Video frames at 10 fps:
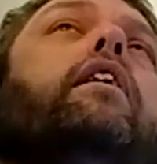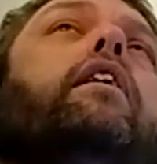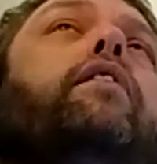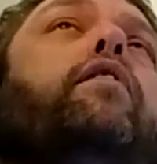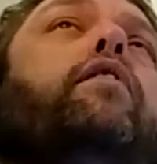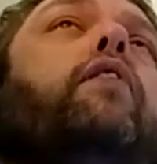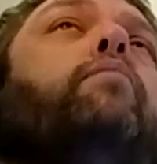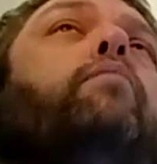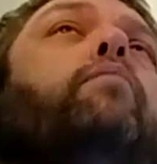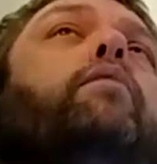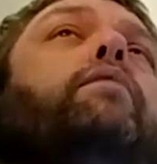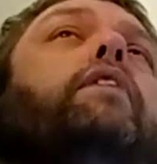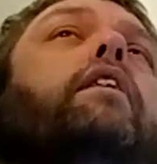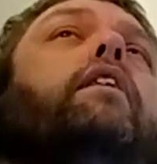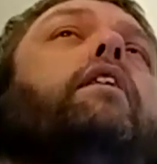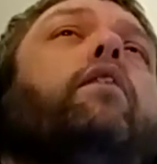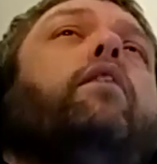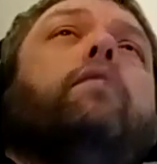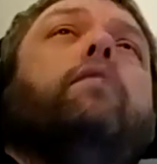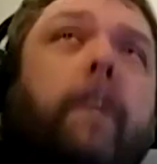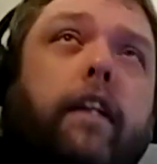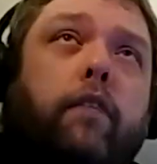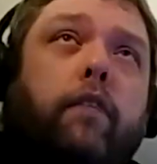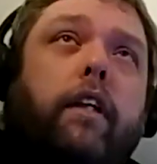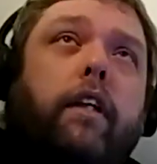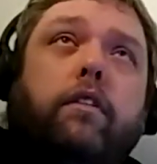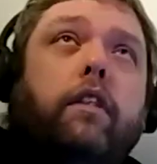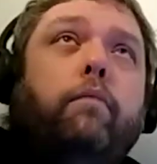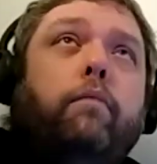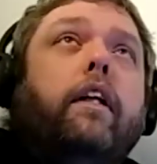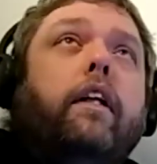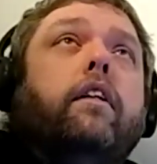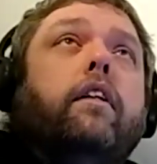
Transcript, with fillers: If you got a poop stick, no one's fucking with you. It was a comedian.